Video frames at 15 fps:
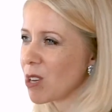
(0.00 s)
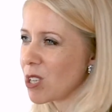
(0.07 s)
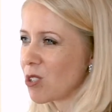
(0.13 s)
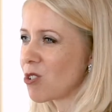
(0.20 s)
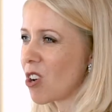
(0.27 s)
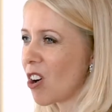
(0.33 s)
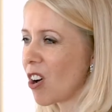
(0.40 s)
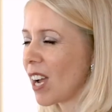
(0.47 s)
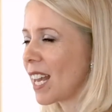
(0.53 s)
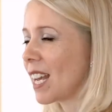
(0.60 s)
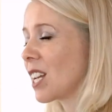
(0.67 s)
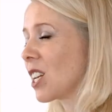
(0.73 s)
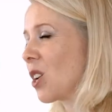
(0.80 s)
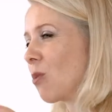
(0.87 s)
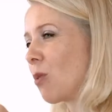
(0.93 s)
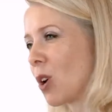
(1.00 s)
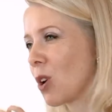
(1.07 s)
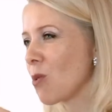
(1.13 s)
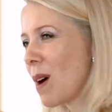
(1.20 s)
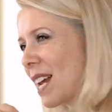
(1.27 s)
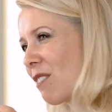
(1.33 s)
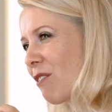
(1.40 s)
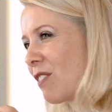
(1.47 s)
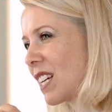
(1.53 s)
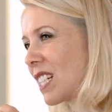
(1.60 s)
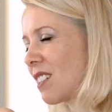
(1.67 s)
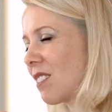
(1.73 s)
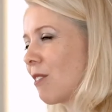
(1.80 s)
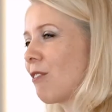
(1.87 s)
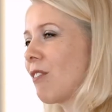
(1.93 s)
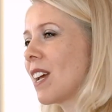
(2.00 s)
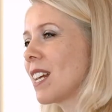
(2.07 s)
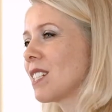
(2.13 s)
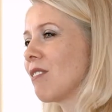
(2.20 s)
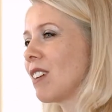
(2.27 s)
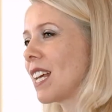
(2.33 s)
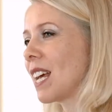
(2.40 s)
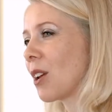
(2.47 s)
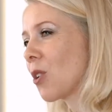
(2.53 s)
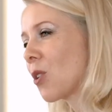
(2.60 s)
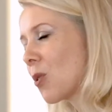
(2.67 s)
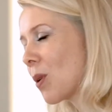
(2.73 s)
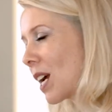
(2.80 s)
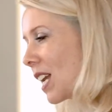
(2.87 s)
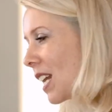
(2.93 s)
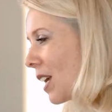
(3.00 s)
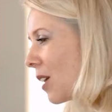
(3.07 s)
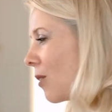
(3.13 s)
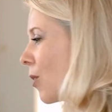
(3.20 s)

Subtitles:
strong and it can work quite effectively and quickly.